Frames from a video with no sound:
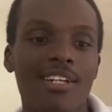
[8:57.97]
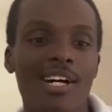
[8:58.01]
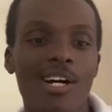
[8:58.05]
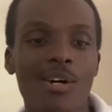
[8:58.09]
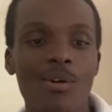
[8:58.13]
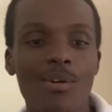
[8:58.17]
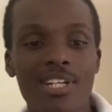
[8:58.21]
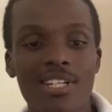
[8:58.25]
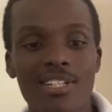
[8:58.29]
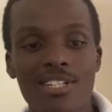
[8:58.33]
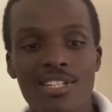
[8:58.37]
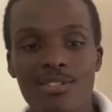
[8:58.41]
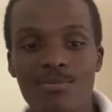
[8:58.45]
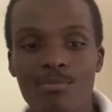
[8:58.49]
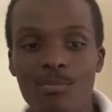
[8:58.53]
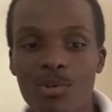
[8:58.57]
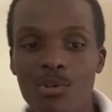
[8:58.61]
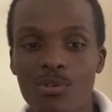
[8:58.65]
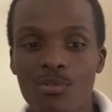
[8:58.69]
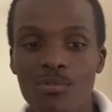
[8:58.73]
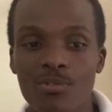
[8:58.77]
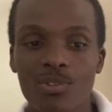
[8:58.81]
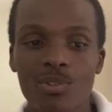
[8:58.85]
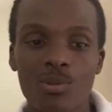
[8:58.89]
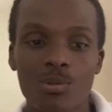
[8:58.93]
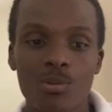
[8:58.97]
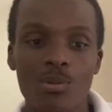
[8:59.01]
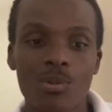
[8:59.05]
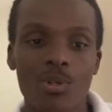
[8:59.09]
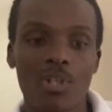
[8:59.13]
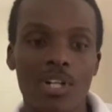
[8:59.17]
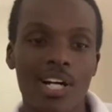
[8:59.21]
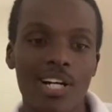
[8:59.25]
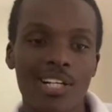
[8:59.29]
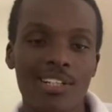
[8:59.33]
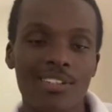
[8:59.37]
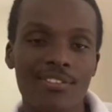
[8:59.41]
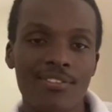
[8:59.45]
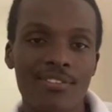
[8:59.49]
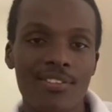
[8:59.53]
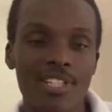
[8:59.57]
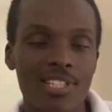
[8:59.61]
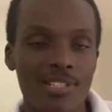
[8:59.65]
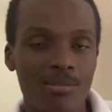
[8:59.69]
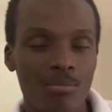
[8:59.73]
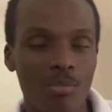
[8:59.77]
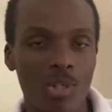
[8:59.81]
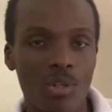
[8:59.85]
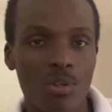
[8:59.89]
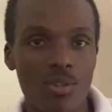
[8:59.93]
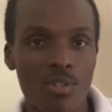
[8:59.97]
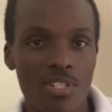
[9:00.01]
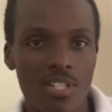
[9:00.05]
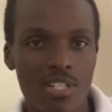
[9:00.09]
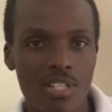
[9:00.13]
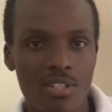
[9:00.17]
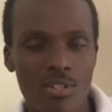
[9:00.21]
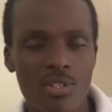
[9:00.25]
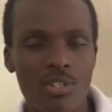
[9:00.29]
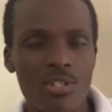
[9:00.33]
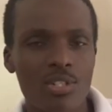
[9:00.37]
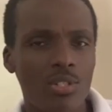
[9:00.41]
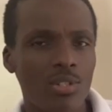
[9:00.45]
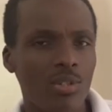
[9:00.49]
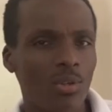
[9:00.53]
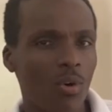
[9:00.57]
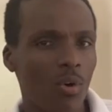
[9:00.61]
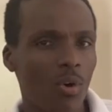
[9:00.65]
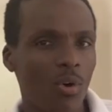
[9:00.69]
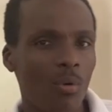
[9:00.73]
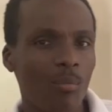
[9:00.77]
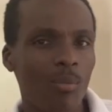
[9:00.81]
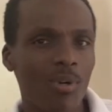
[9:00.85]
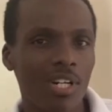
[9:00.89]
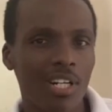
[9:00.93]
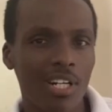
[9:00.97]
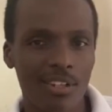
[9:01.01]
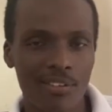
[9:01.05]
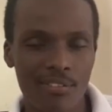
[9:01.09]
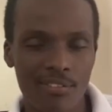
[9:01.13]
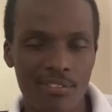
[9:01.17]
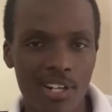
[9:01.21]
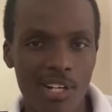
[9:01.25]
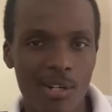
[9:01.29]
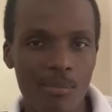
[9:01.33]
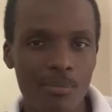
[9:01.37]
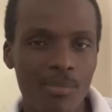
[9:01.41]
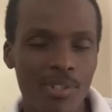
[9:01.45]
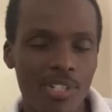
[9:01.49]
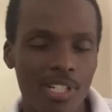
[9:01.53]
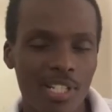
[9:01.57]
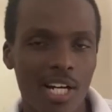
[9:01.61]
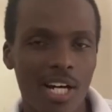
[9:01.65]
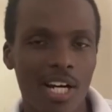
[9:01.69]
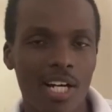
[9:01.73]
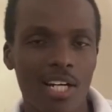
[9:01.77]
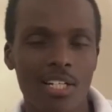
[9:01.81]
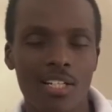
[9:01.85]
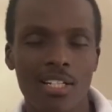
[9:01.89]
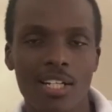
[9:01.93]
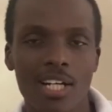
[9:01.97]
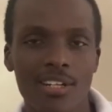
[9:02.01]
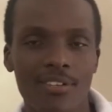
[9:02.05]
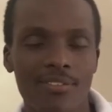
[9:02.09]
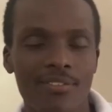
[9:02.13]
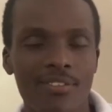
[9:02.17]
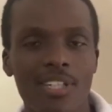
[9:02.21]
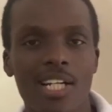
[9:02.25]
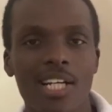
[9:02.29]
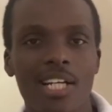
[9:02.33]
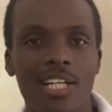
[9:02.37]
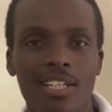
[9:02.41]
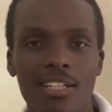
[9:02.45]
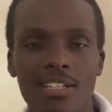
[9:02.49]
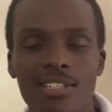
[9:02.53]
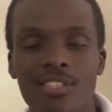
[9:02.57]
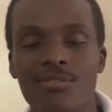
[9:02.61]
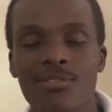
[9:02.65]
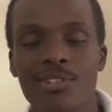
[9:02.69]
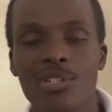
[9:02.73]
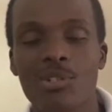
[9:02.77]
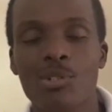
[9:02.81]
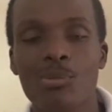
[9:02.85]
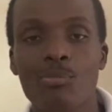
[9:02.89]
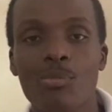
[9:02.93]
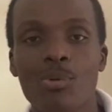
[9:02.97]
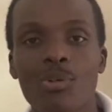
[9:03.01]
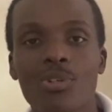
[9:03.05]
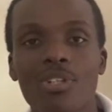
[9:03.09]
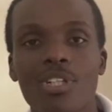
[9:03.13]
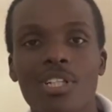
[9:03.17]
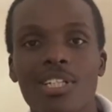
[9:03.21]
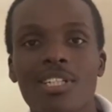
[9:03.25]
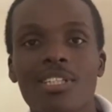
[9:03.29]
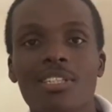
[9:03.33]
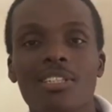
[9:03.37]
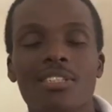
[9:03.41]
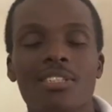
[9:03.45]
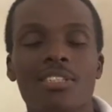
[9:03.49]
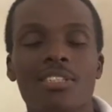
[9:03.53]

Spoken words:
now let's move to catfish, because it's also commonly farmed, and I feel like it's very important